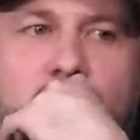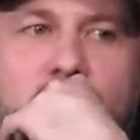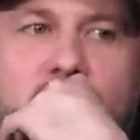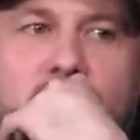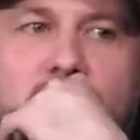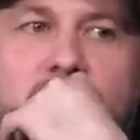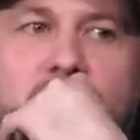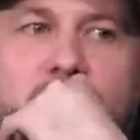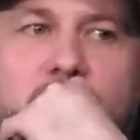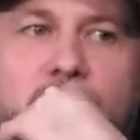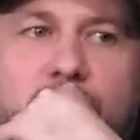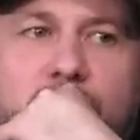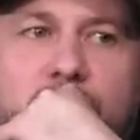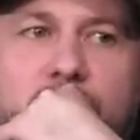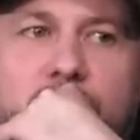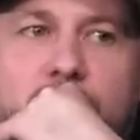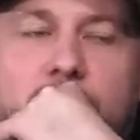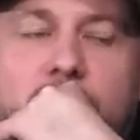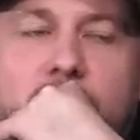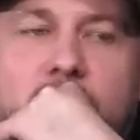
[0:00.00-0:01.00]
is
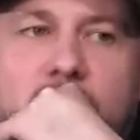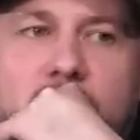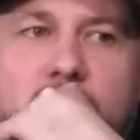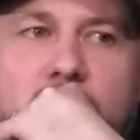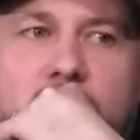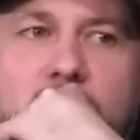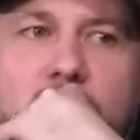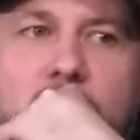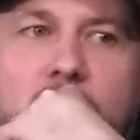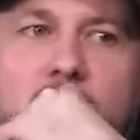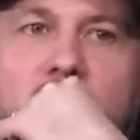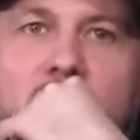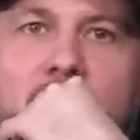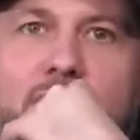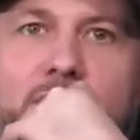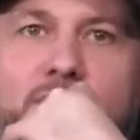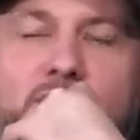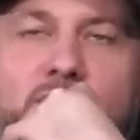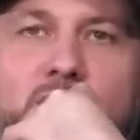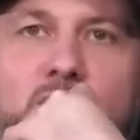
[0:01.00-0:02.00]
very big.
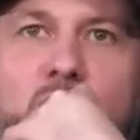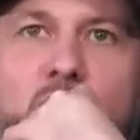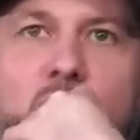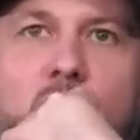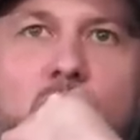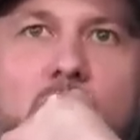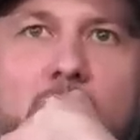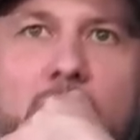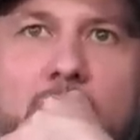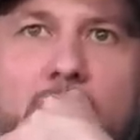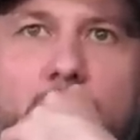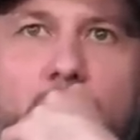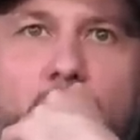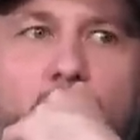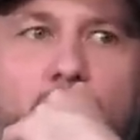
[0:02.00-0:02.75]
I feel um, over